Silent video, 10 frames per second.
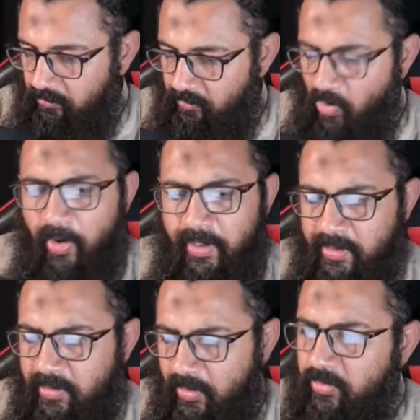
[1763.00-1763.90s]
So it
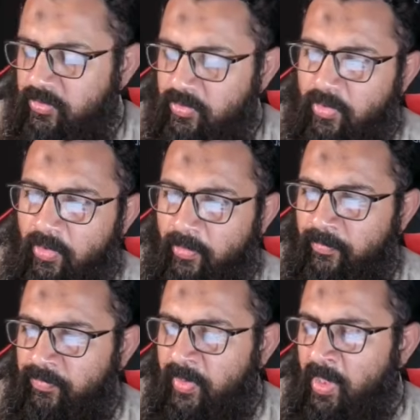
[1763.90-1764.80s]
is a good to go.
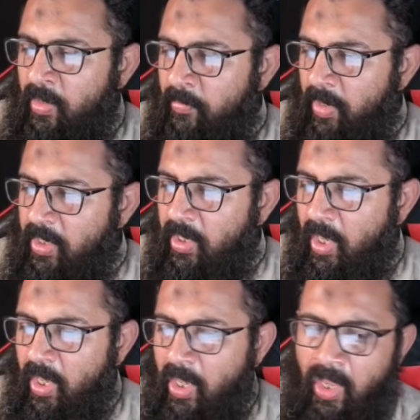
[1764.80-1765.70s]
But
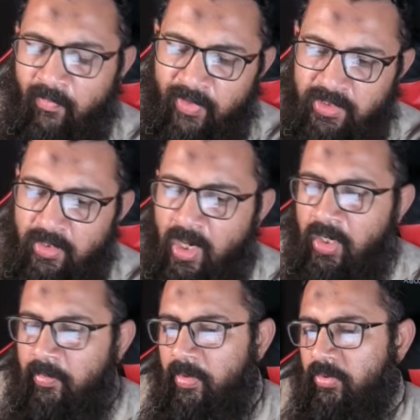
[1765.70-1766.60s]
if I talk
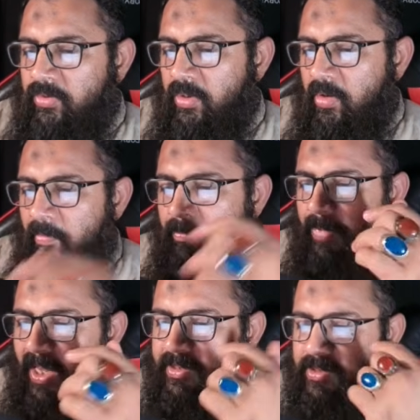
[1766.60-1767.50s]
about the
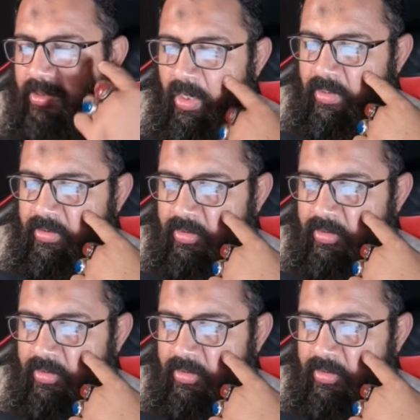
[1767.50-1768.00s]
complex task,